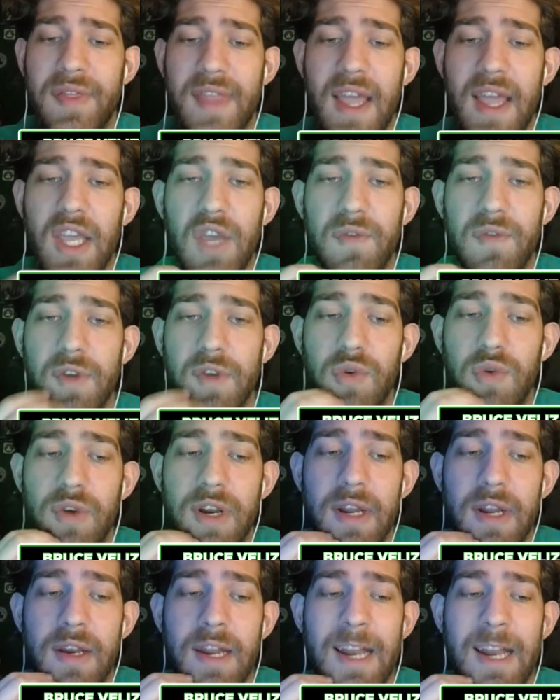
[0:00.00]
Thank you for
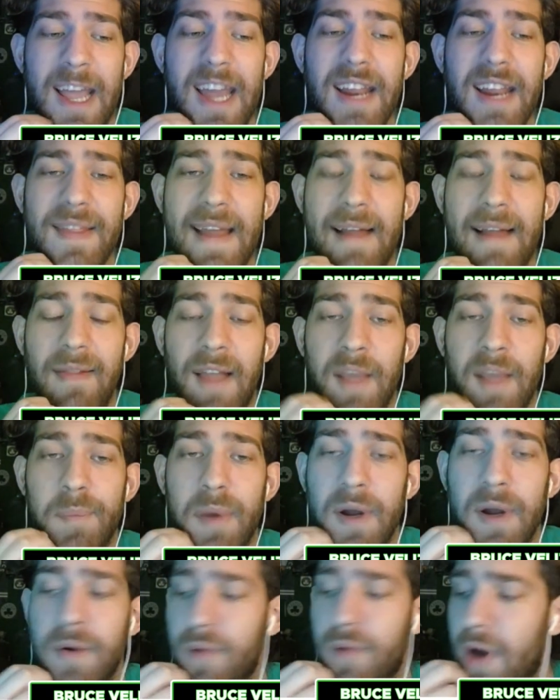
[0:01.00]
tuning in and hitting that like
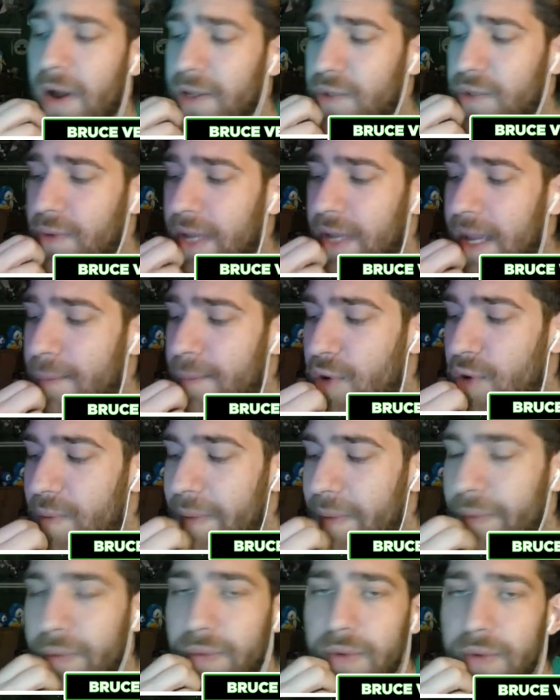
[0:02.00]
button, Ron, so we can get more
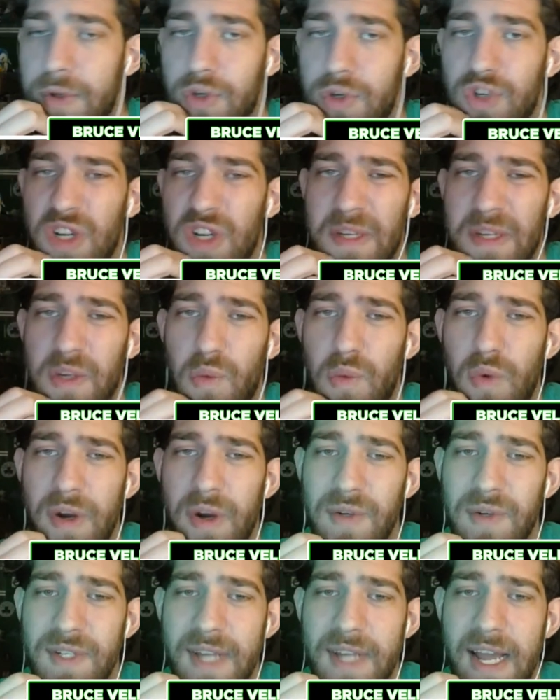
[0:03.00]
people in the stream as it
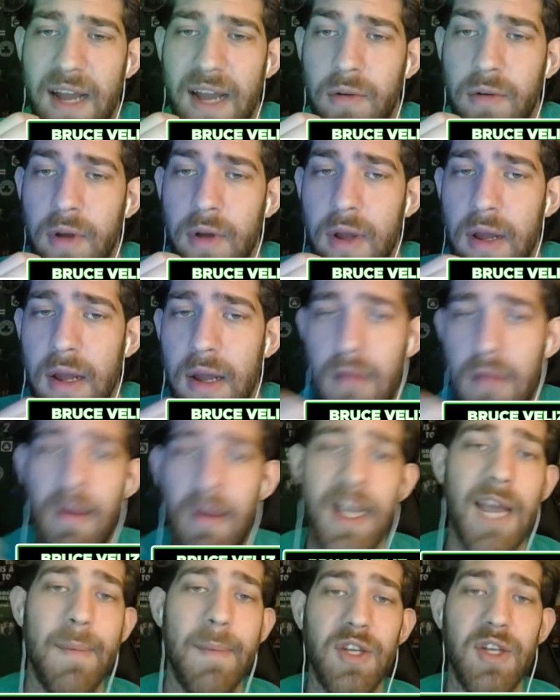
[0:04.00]
windows down.
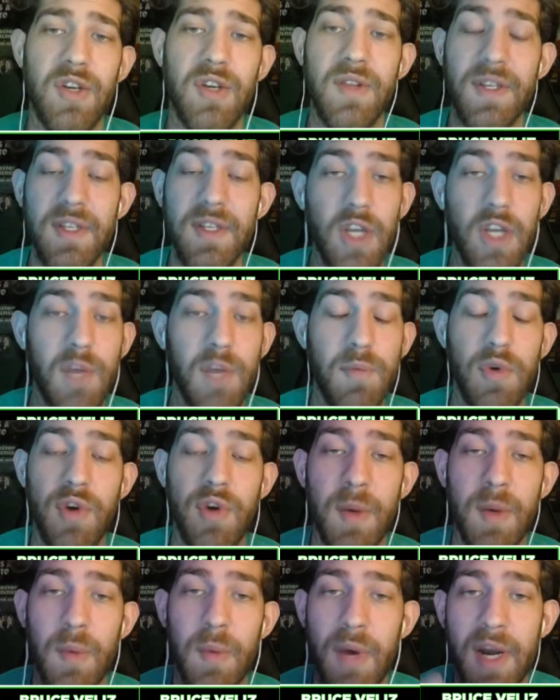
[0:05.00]
Like I mentioned, this is a
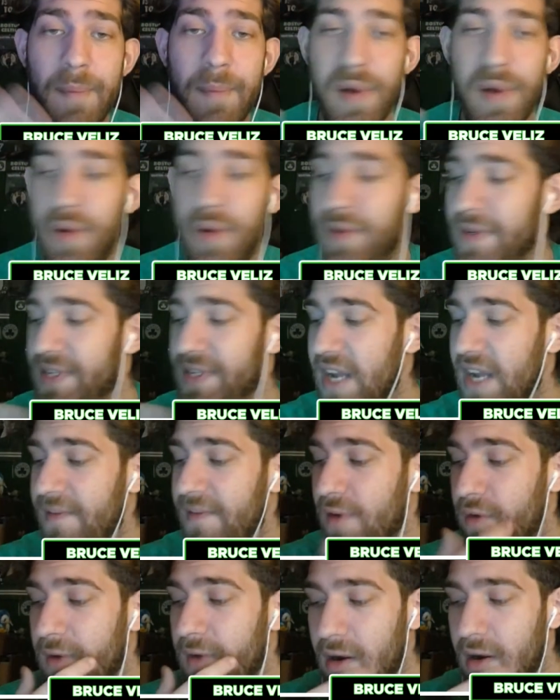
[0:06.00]
community. We want to build
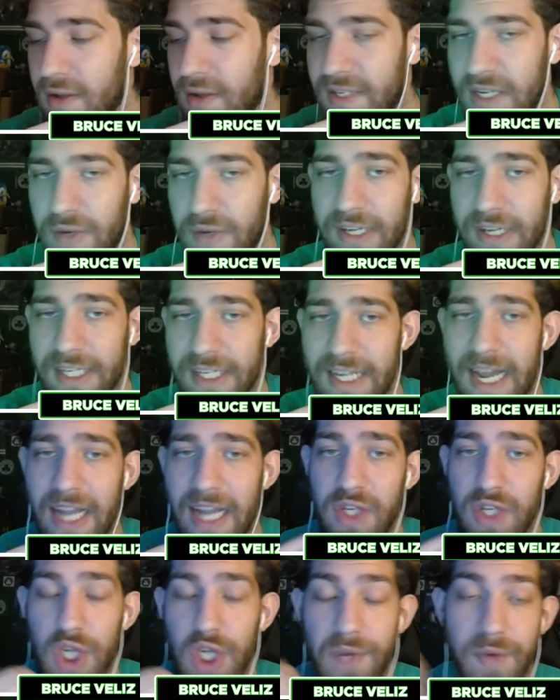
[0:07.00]
stuff over here on Celtics
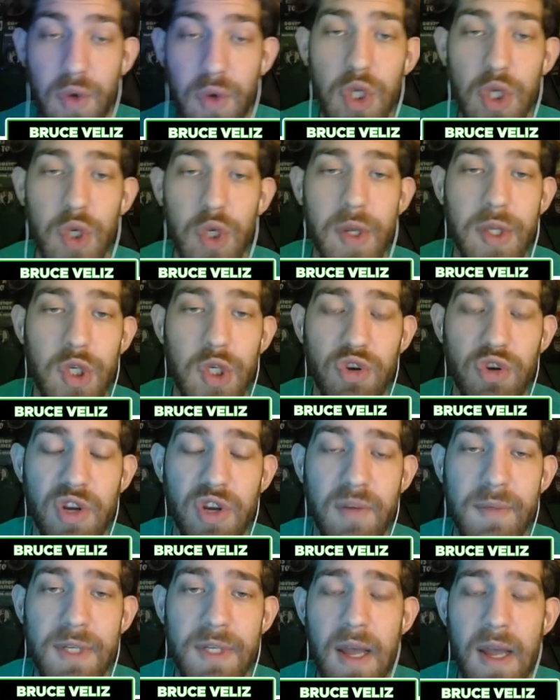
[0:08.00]
Digest. So if you enjoy the
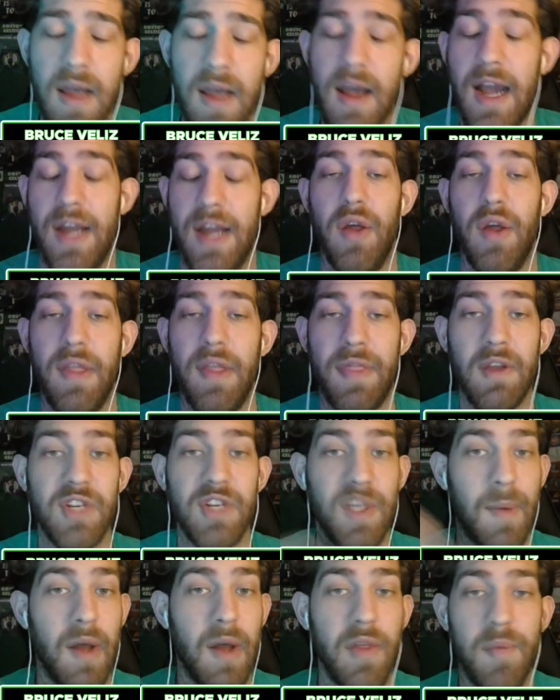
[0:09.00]
streams, I know that there's
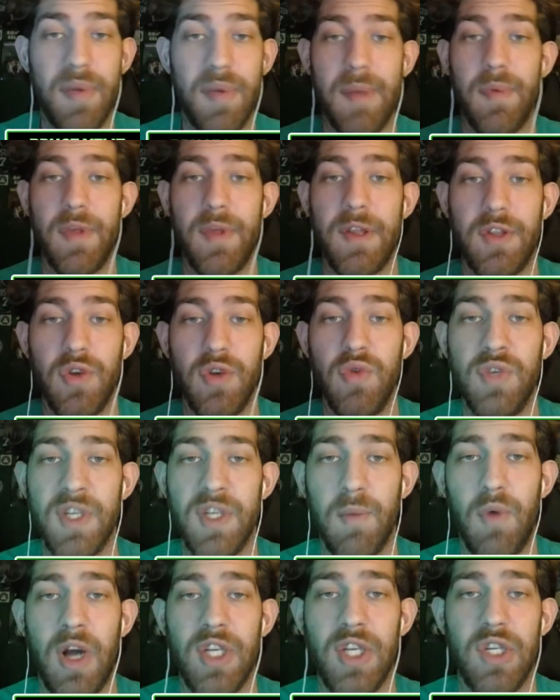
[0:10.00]
some other people that do
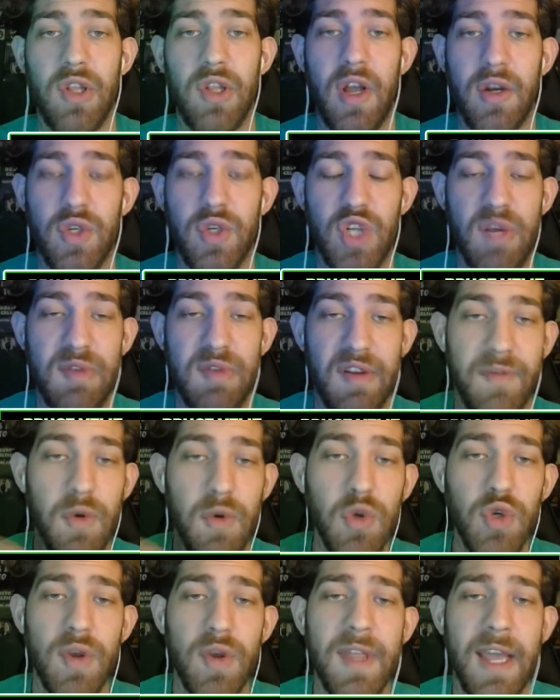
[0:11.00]
some watch along streams. But if you
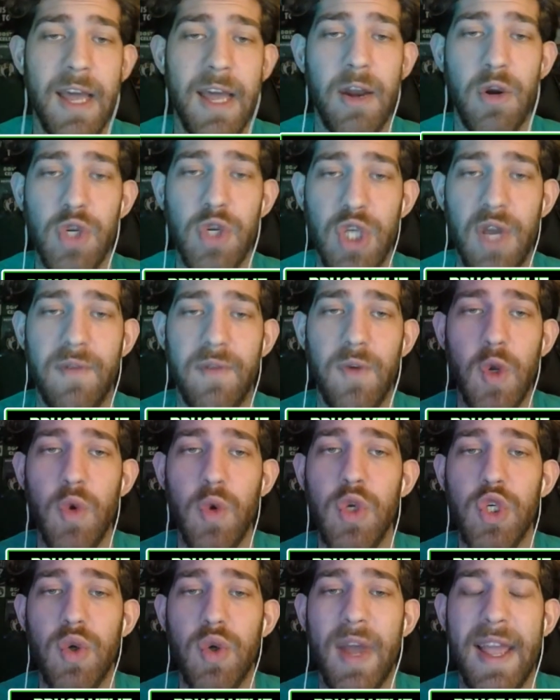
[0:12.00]
enjoy the energy, if you
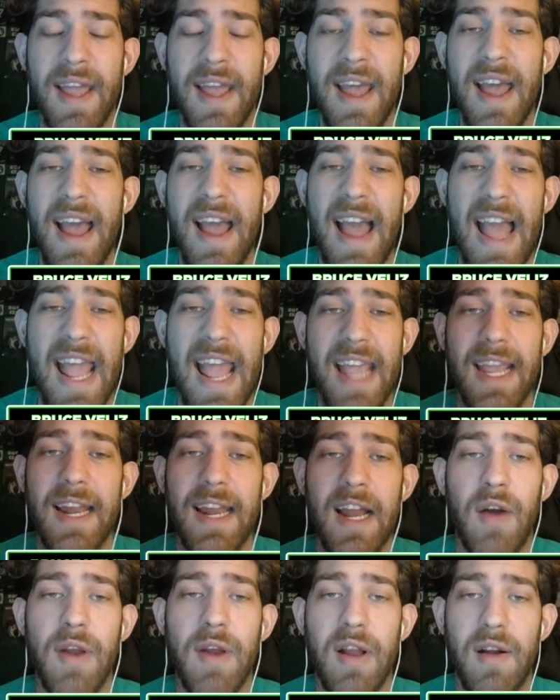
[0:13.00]
enjoy hanging
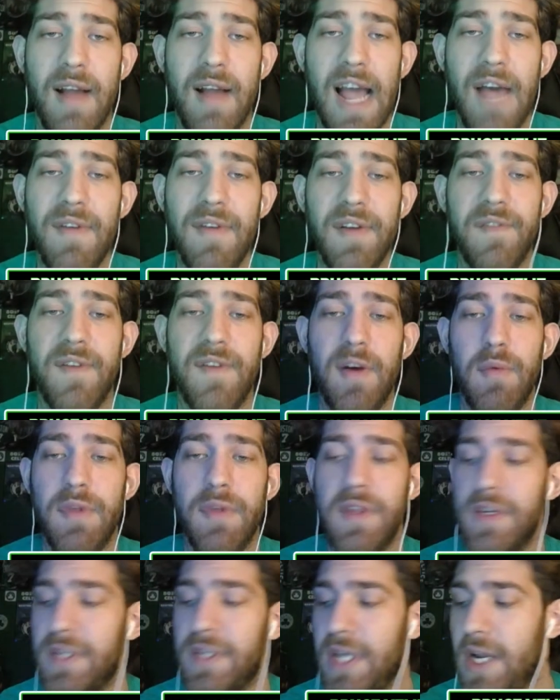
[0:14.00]
out here, having fun
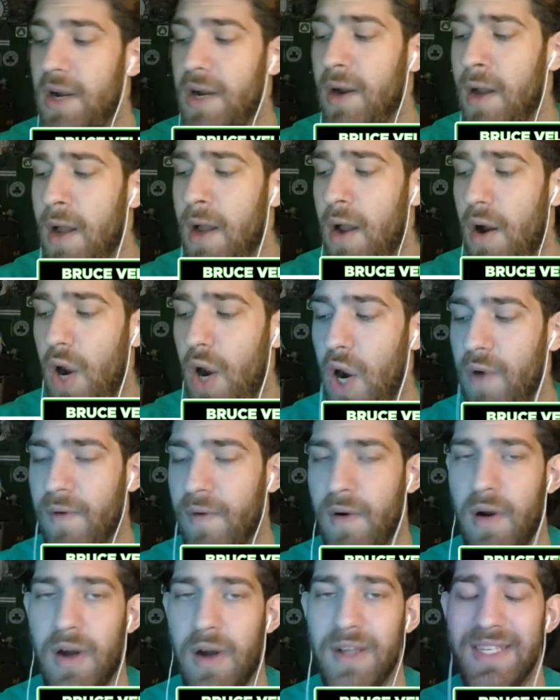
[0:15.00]
with us here
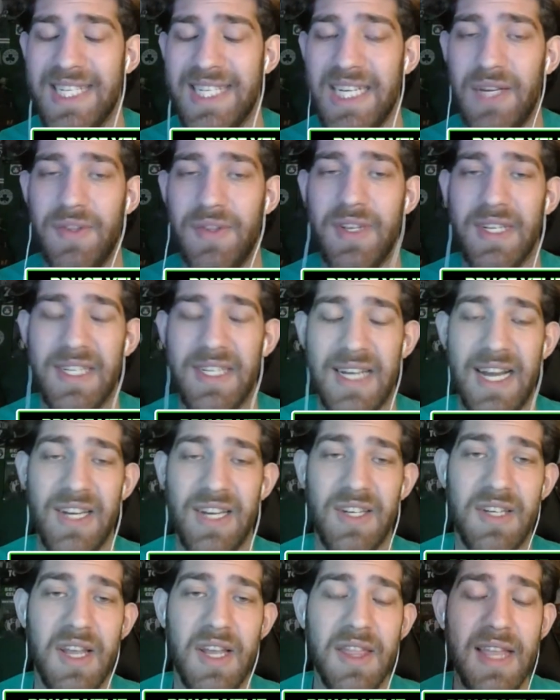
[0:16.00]
over on Celtics
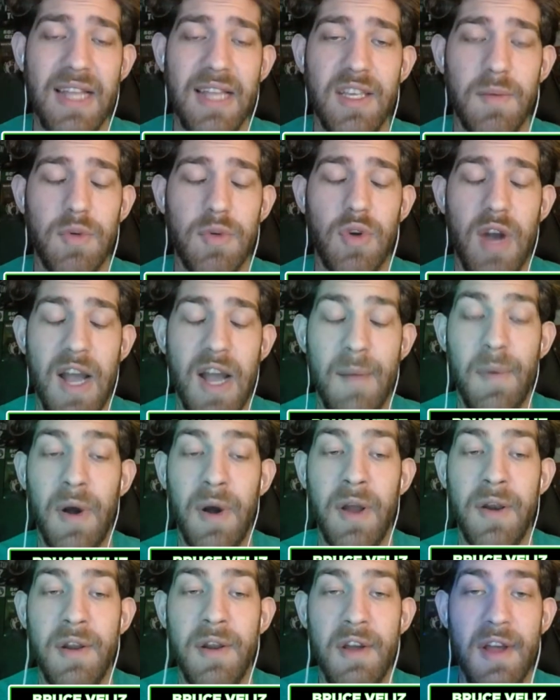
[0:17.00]
Digest, hit that subscribe
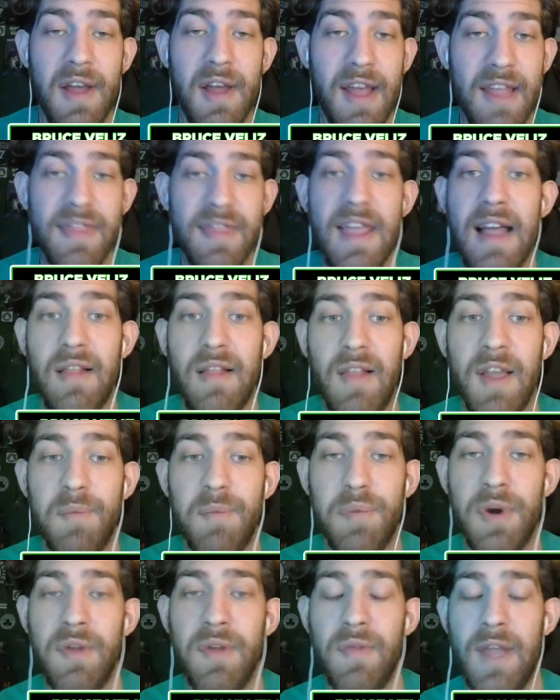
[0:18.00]
button, hit that
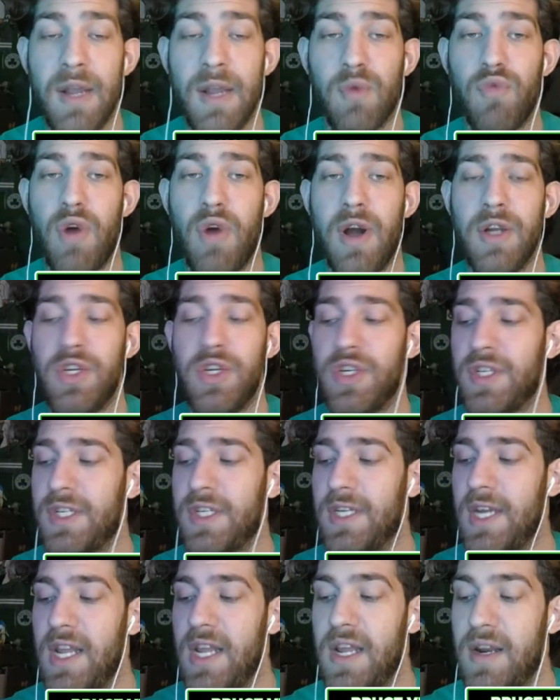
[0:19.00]
like button like Ron
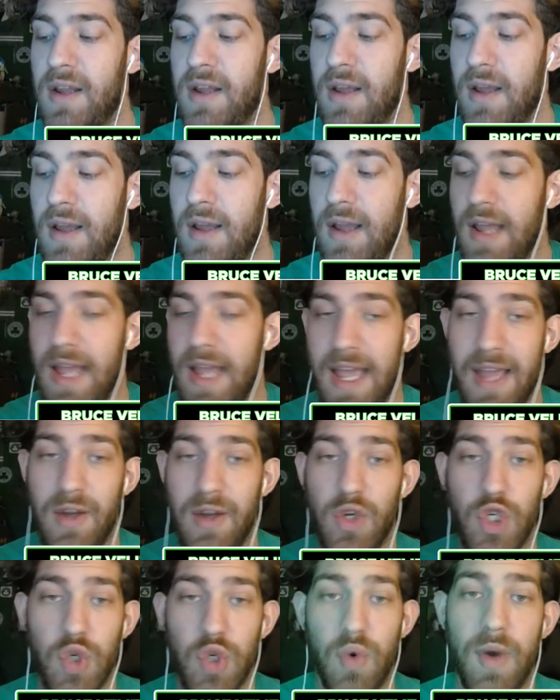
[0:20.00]
just did
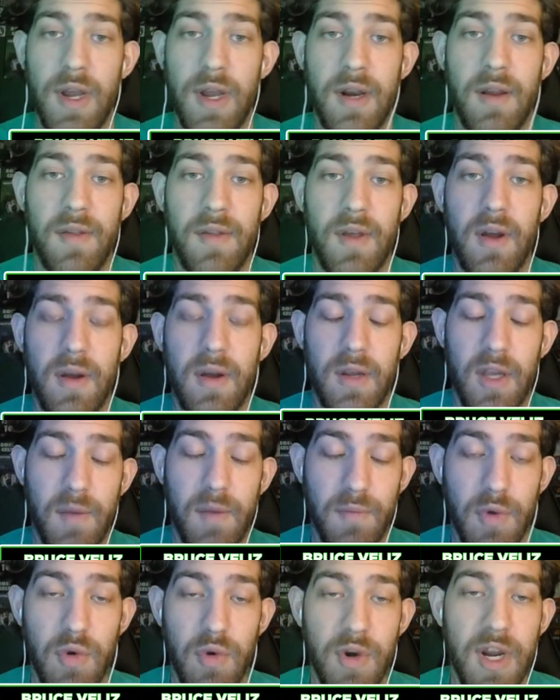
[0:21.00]
and join the
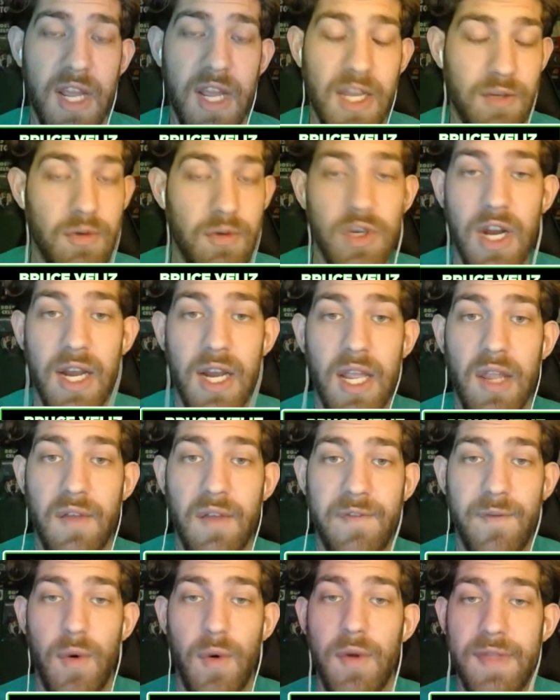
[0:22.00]
community as we try to get to
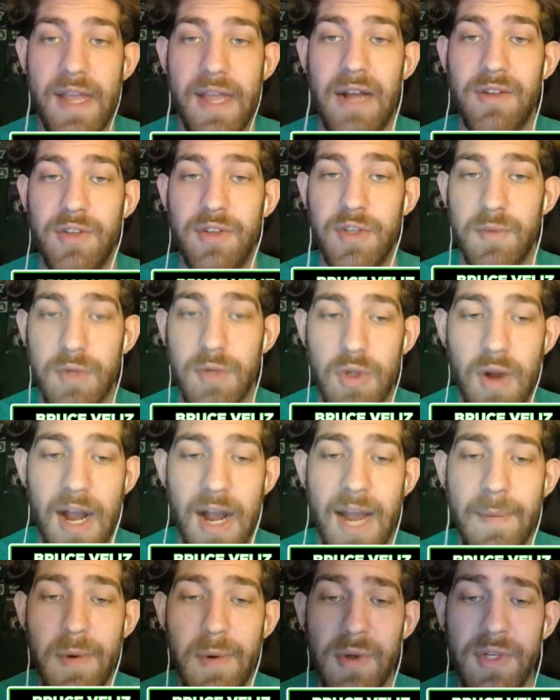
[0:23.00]
4,000
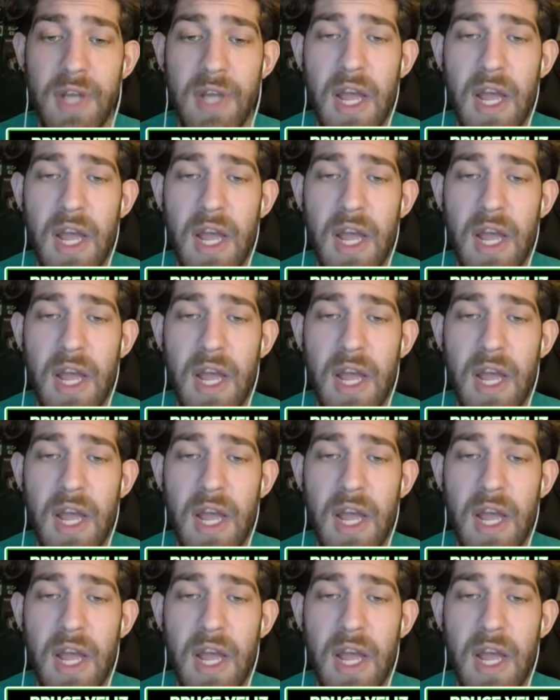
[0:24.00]
subscribers.